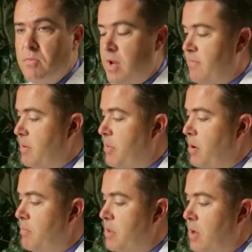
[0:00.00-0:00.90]
We have the
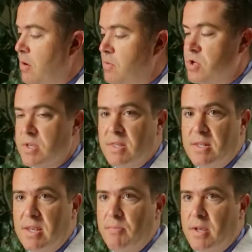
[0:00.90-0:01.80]
bone below, which is
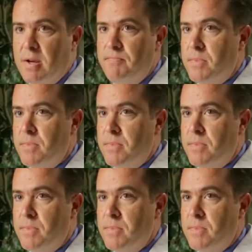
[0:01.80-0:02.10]
the tibia.